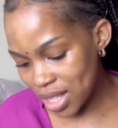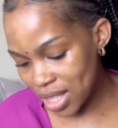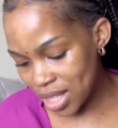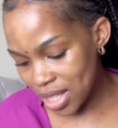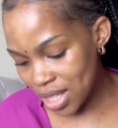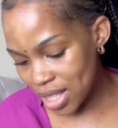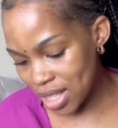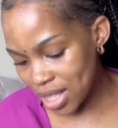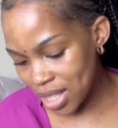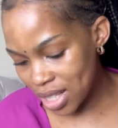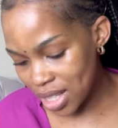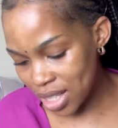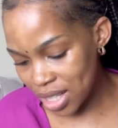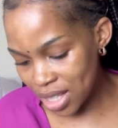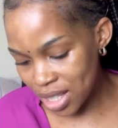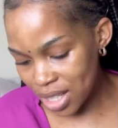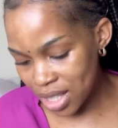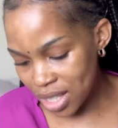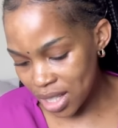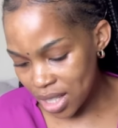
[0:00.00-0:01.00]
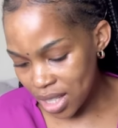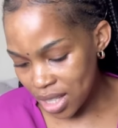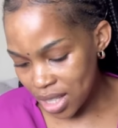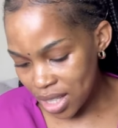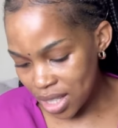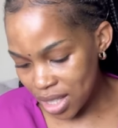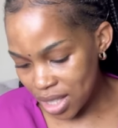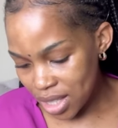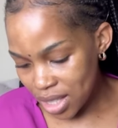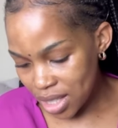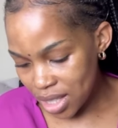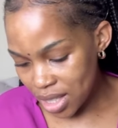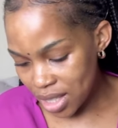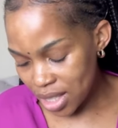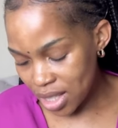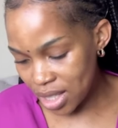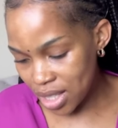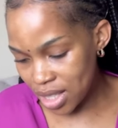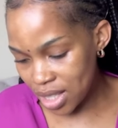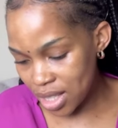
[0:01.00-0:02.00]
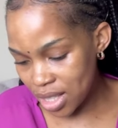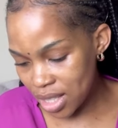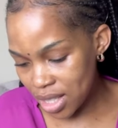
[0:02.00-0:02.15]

Nobody speaks.